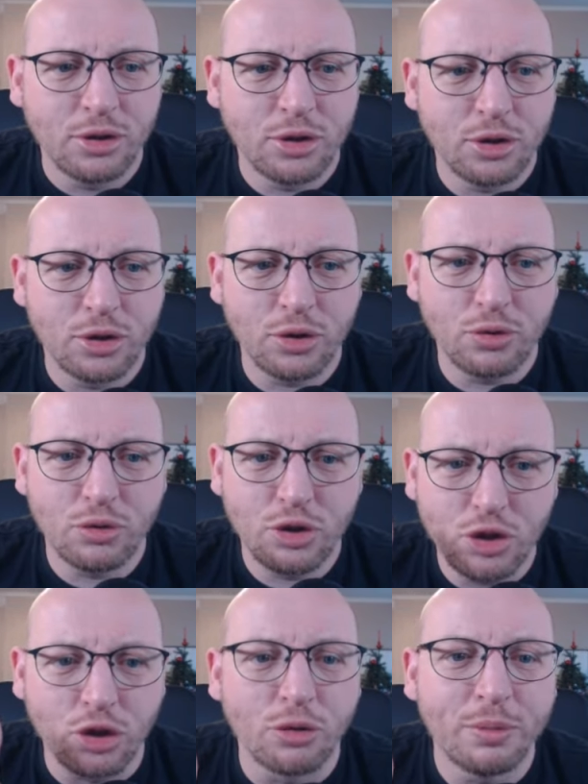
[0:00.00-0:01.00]
to
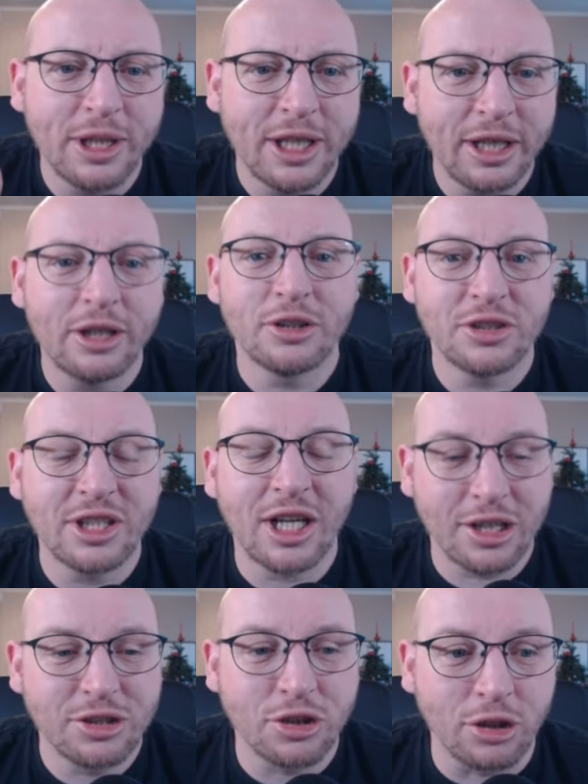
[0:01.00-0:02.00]
show me he can
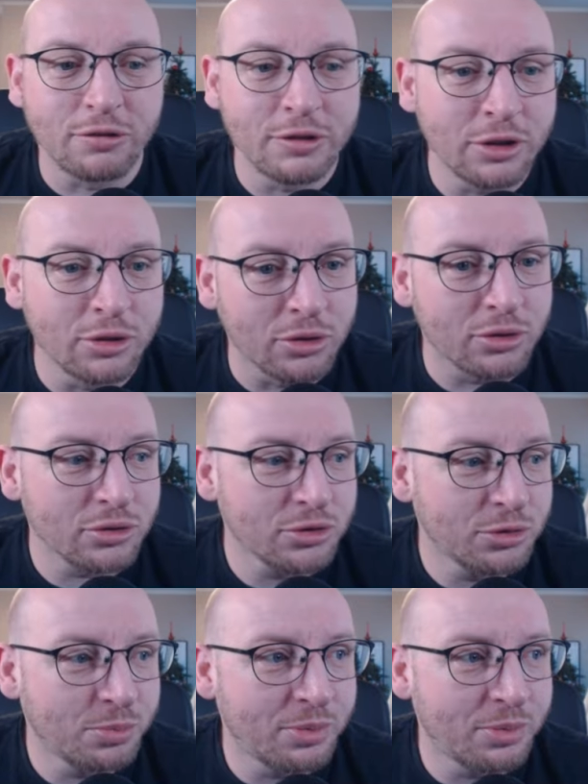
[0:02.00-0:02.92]
start scoring goals.